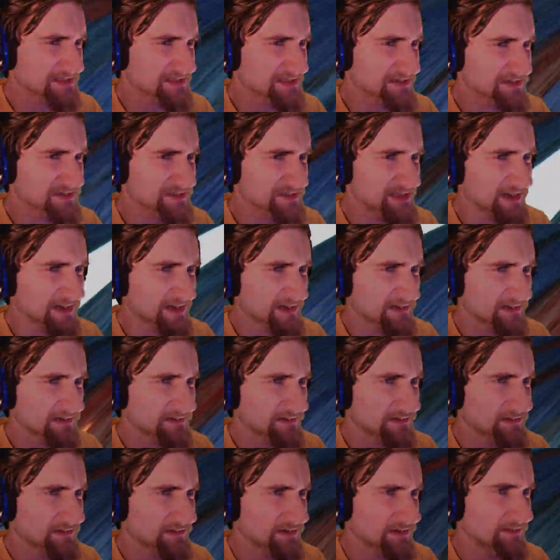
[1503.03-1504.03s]
here in a second.
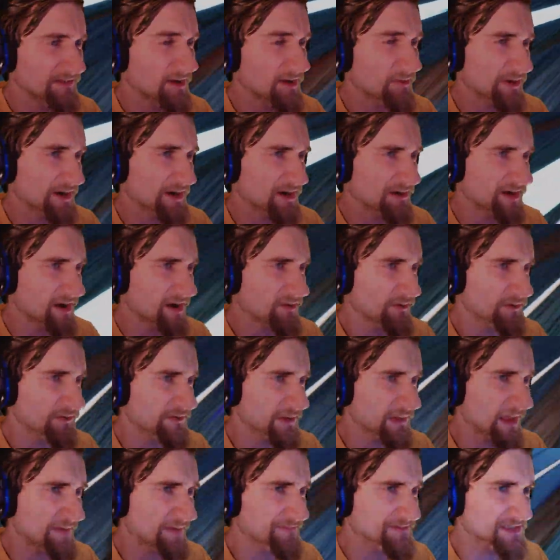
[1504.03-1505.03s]
There we go. Now we're on the
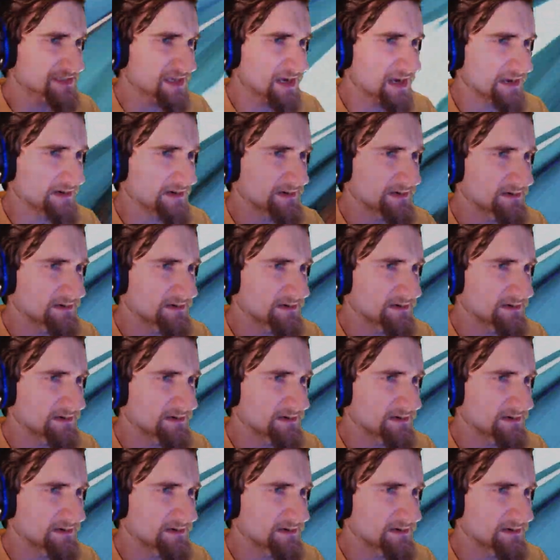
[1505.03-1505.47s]
left side.